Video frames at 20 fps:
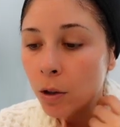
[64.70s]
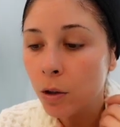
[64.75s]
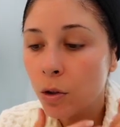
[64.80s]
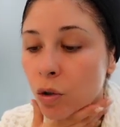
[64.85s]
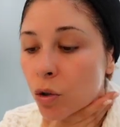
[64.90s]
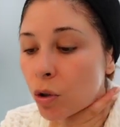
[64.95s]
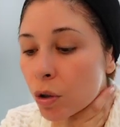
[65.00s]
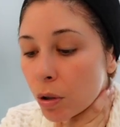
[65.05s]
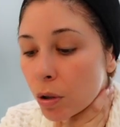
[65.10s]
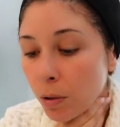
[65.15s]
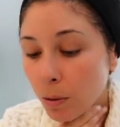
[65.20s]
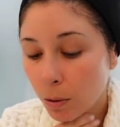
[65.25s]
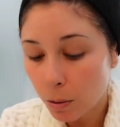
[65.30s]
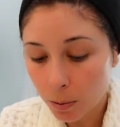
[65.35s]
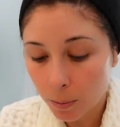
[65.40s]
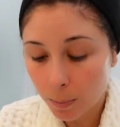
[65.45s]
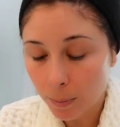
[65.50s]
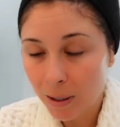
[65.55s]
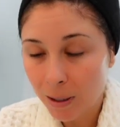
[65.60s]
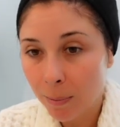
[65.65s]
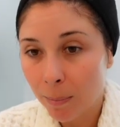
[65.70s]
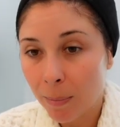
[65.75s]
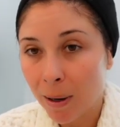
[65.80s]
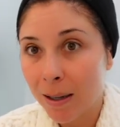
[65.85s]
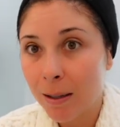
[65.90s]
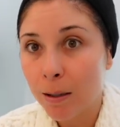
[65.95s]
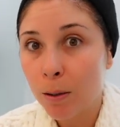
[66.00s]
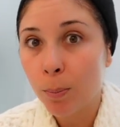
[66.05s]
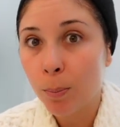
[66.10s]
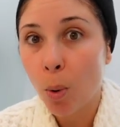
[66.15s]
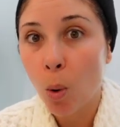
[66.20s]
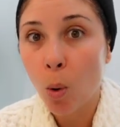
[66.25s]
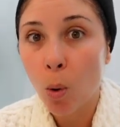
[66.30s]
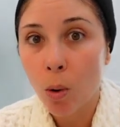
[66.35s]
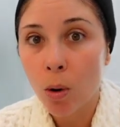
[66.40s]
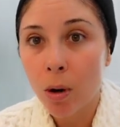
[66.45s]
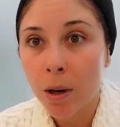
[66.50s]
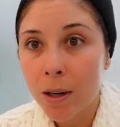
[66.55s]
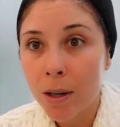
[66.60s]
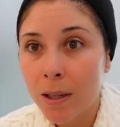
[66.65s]
to minimize
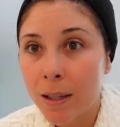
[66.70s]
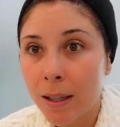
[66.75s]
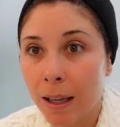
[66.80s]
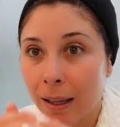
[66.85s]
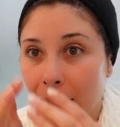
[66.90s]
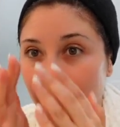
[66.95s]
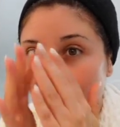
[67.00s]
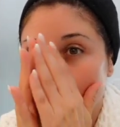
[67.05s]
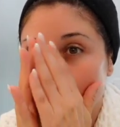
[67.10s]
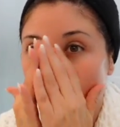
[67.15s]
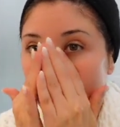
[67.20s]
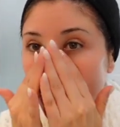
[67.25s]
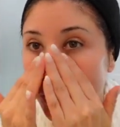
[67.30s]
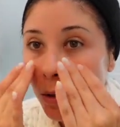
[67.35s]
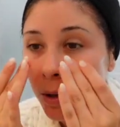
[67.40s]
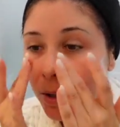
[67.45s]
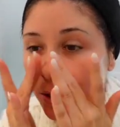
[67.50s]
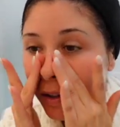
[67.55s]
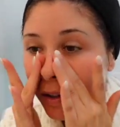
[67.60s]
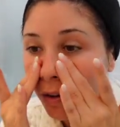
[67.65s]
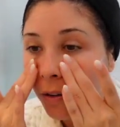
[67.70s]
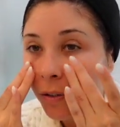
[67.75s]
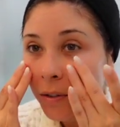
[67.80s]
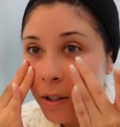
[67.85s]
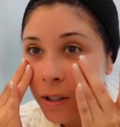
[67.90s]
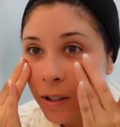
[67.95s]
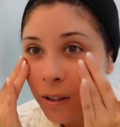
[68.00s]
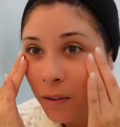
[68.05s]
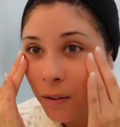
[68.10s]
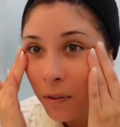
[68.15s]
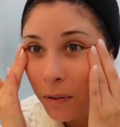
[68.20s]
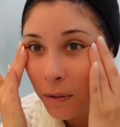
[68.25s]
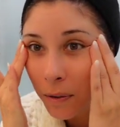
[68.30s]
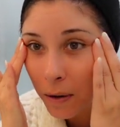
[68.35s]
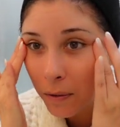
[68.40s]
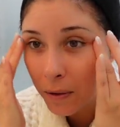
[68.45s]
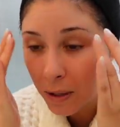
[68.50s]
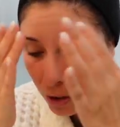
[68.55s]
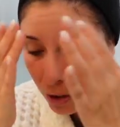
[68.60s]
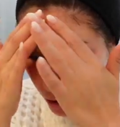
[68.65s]
pores and give yourself just a
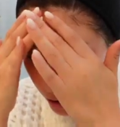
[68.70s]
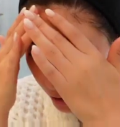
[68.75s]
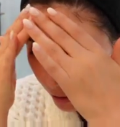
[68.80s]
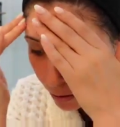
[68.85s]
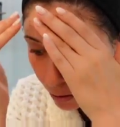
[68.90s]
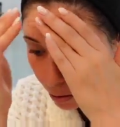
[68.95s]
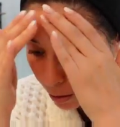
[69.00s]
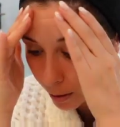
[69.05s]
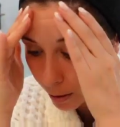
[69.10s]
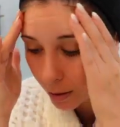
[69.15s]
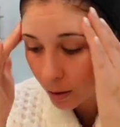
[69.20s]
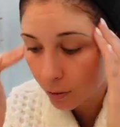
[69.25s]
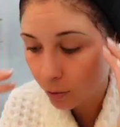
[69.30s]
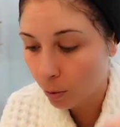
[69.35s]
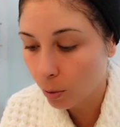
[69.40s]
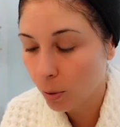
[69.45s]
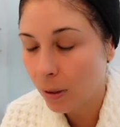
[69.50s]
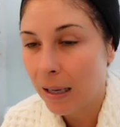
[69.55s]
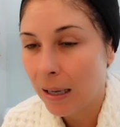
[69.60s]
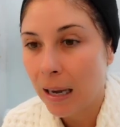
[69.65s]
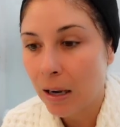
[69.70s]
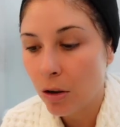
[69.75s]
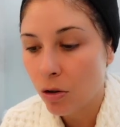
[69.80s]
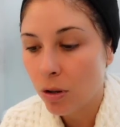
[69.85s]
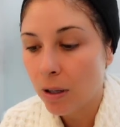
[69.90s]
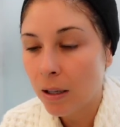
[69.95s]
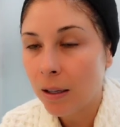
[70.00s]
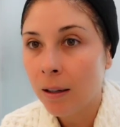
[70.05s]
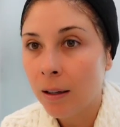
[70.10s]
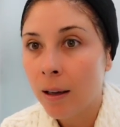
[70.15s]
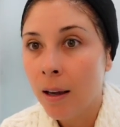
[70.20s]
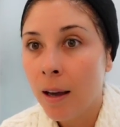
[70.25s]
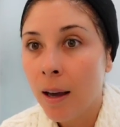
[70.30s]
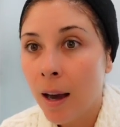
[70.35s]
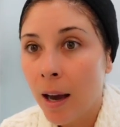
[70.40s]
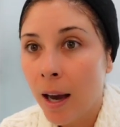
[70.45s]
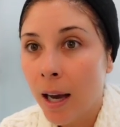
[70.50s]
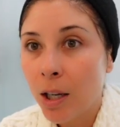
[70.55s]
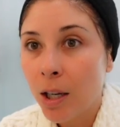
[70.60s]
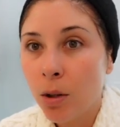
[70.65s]
very gentle exfoliation.
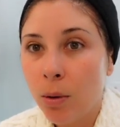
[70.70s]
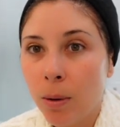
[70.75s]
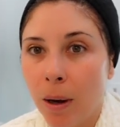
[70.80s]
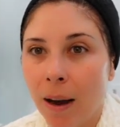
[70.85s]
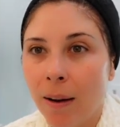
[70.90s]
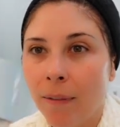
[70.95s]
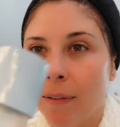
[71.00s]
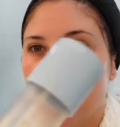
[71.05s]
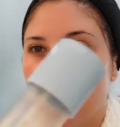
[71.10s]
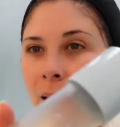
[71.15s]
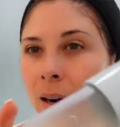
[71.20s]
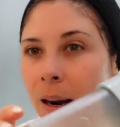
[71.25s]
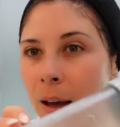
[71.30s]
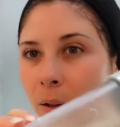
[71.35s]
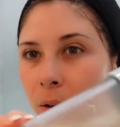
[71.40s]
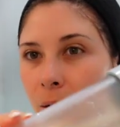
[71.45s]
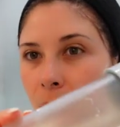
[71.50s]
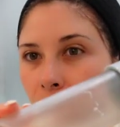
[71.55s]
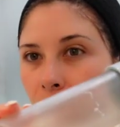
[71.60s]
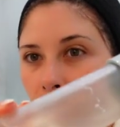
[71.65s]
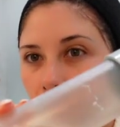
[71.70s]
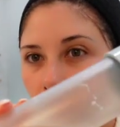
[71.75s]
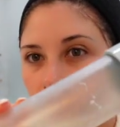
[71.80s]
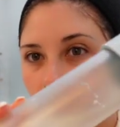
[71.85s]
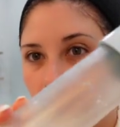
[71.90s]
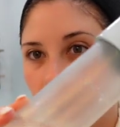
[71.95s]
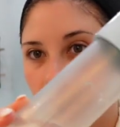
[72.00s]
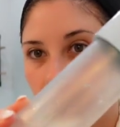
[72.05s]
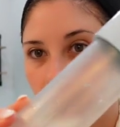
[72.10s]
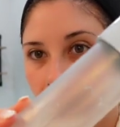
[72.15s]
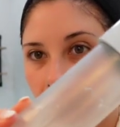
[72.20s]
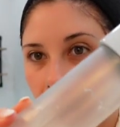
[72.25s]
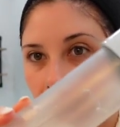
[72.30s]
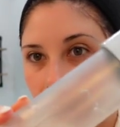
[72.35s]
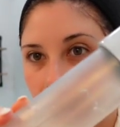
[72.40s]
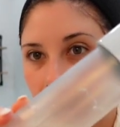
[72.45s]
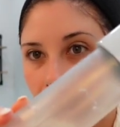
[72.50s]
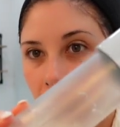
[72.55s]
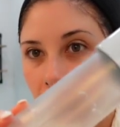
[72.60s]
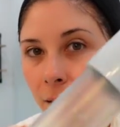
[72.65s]
I do have another toner that
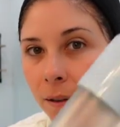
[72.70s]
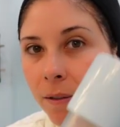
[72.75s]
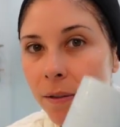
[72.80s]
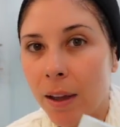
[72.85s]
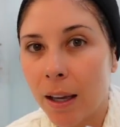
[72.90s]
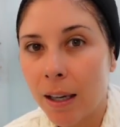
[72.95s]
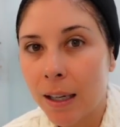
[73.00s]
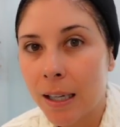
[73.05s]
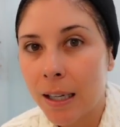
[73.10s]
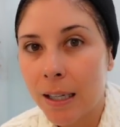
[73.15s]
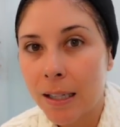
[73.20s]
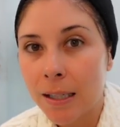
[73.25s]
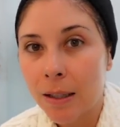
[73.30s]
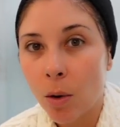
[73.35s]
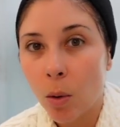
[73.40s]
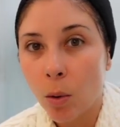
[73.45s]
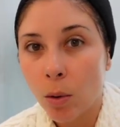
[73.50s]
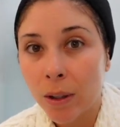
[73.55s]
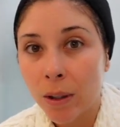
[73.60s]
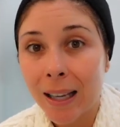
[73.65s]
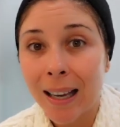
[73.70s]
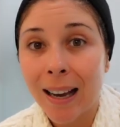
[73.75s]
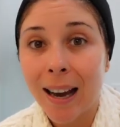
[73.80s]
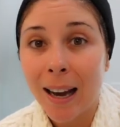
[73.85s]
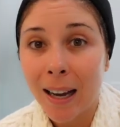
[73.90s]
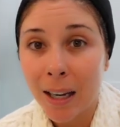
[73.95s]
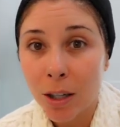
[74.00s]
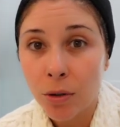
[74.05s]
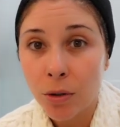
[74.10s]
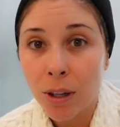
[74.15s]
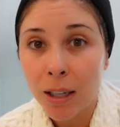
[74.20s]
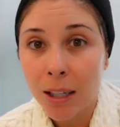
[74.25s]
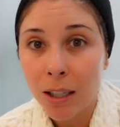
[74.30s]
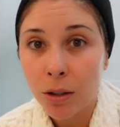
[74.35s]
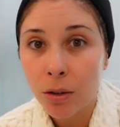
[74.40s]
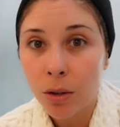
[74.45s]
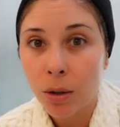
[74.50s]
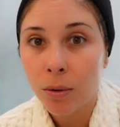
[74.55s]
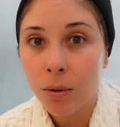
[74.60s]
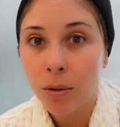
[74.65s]
I love that is only a
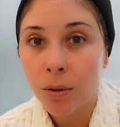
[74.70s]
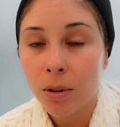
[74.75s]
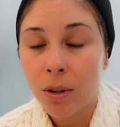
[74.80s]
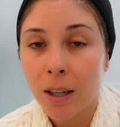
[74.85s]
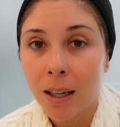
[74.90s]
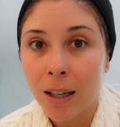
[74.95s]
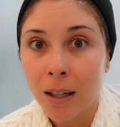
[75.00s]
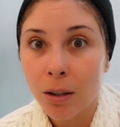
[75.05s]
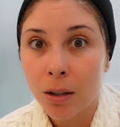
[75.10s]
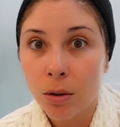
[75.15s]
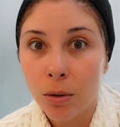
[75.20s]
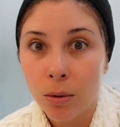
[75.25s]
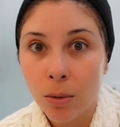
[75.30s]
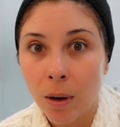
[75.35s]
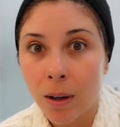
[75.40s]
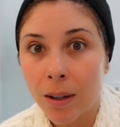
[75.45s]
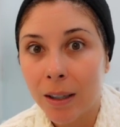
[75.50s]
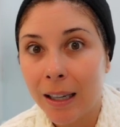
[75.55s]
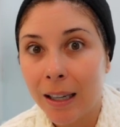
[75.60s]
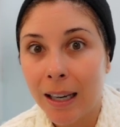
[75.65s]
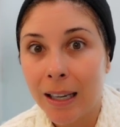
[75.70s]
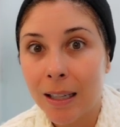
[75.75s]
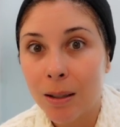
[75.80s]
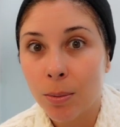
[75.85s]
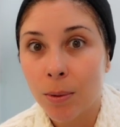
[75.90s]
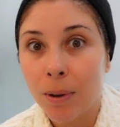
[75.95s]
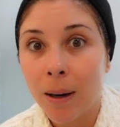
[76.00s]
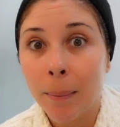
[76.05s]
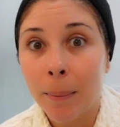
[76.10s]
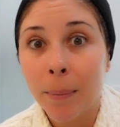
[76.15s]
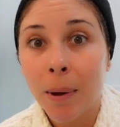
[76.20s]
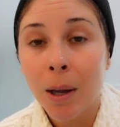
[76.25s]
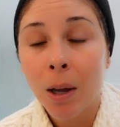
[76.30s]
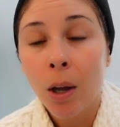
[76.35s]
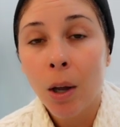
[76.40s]
hydrating toner that I do on days when I'm